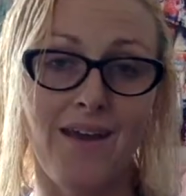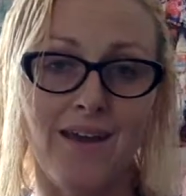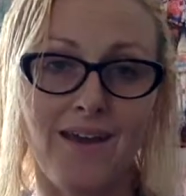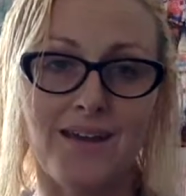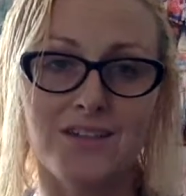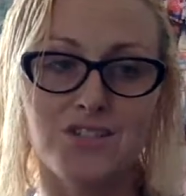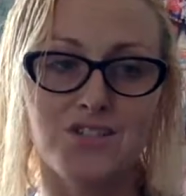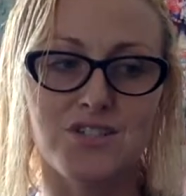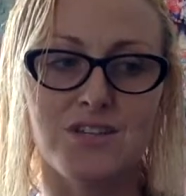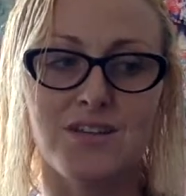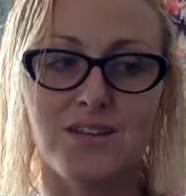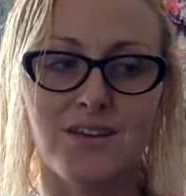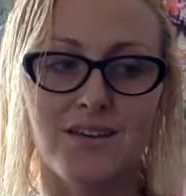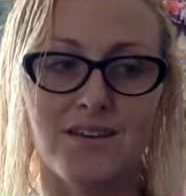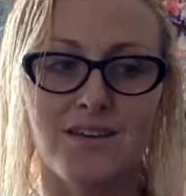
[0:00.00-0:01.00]
And
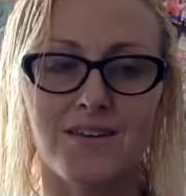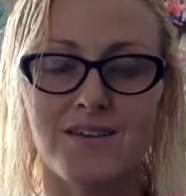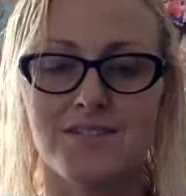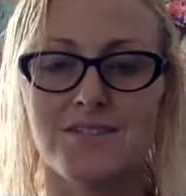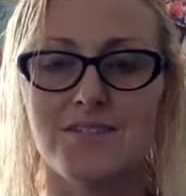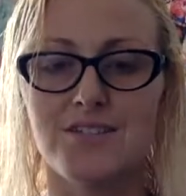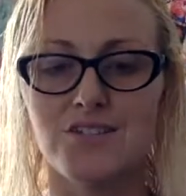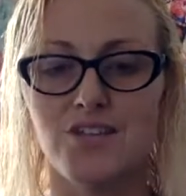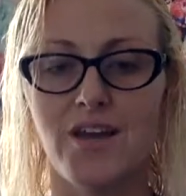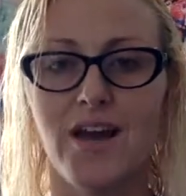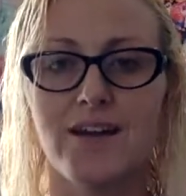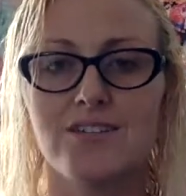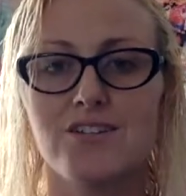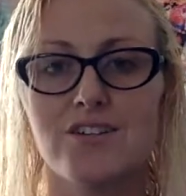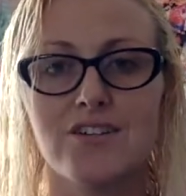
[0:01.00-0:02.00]
she
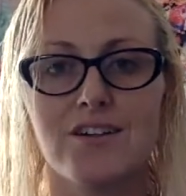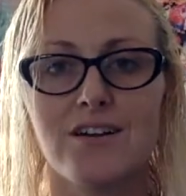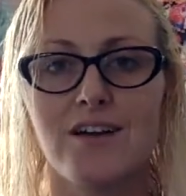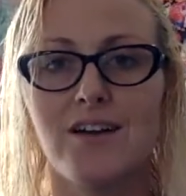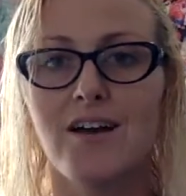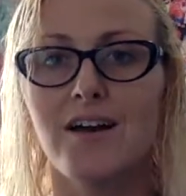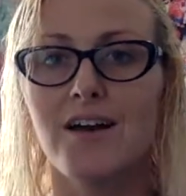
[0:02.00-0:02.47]
has her,